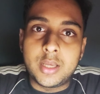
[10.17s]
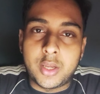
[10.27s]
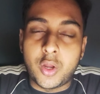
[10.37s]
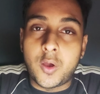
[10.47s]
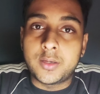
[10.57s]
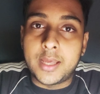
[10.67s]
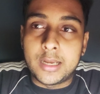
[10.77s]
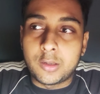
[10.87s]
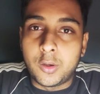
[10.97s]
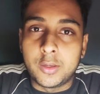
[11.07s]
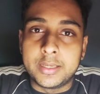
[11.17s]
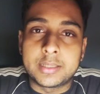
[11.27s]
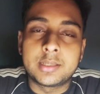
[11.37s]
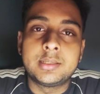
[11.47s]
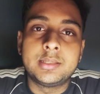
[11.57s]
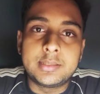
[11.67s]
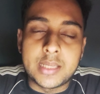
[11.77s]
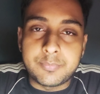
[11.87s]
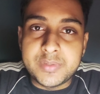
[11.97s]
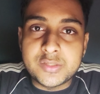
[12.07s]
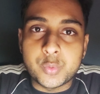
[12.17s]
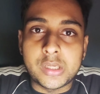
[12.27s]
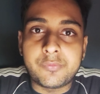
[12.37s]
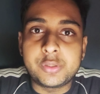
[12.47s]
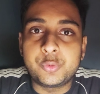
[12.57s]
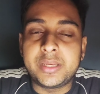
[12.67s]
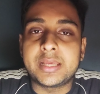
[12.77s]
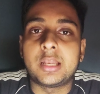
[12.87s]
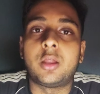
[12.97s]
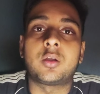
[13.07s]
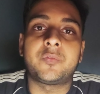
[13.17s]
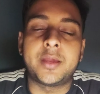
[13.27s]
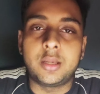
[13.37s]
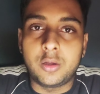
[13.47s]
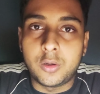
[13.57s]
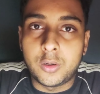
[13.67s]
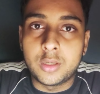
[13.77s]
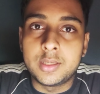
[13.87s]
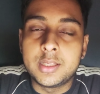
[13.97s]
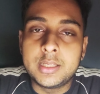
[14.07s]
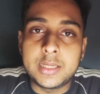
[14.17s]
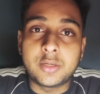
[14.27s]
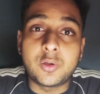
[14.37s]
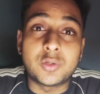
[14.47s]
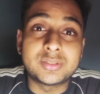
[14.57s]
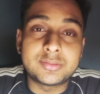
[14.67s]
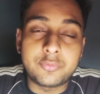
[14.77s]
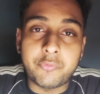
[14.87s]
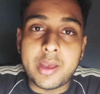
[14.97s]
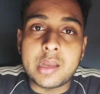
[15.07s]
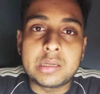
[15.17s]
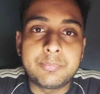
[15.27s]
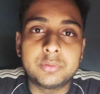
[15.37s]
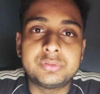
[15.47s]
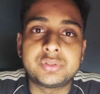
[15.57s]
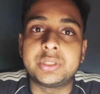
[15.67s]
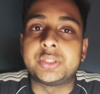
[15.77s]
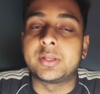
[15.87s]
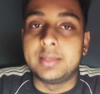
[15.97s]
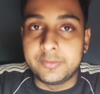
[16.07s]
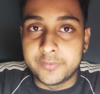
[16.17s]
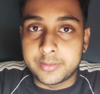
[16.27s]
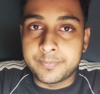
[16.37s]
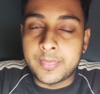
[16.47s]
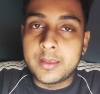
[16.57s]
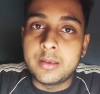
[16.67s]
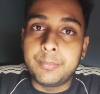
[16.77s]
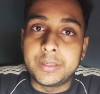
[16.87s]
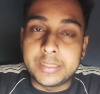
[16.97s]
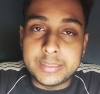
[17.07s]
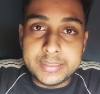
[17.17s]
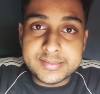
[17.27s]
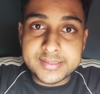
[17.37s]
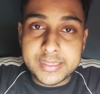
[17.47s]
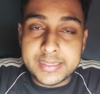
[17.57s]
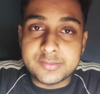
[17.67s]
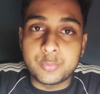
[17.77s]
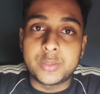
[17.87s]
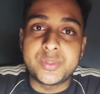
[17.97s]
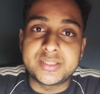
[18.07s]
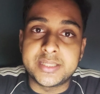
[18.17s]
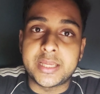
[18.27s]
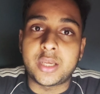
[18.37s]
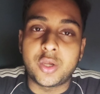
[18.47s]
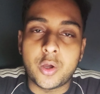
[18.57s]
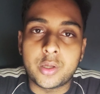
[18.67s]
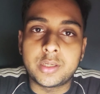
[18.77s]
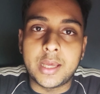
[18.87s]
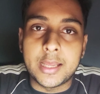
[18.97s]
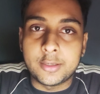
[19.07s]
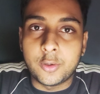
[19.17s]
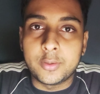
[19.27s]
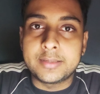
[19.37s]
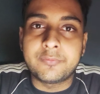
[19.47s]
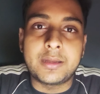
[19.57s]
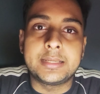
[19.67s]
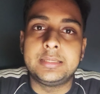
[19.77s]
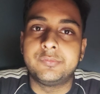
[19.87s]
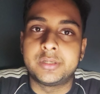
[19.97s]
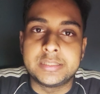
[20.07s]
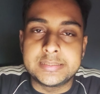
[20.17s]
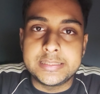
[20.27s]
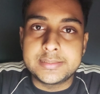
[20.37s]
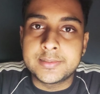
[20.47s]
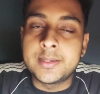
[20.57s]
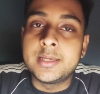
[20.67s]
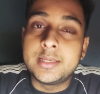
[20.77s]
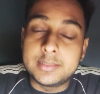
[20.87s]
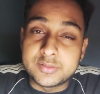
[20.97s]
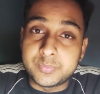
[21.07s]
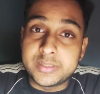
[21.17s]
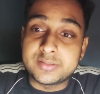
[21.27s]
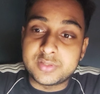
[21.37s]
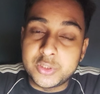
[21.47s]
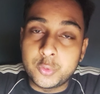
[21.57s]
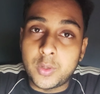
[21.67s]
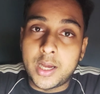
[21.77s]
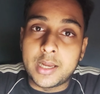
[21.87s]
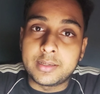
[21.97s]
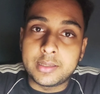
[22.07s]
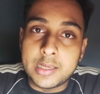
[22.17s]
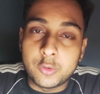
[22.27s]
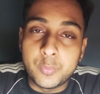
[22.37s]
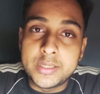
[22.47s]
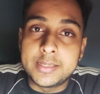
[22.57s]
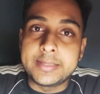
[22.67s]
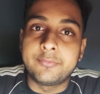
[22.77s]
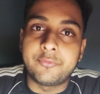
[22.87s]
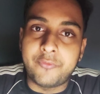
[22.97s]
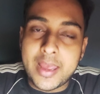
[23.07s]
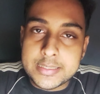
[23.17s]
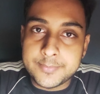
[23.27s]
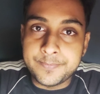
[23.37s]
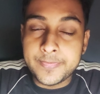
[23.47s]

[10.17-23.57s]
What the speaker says: non-alcoholic. That means whenever you take a lot of alcohol, it causes fat deposition in your liver. But in this case, when we say non-alcoholic fatty liver disease, this means you are accumulating fat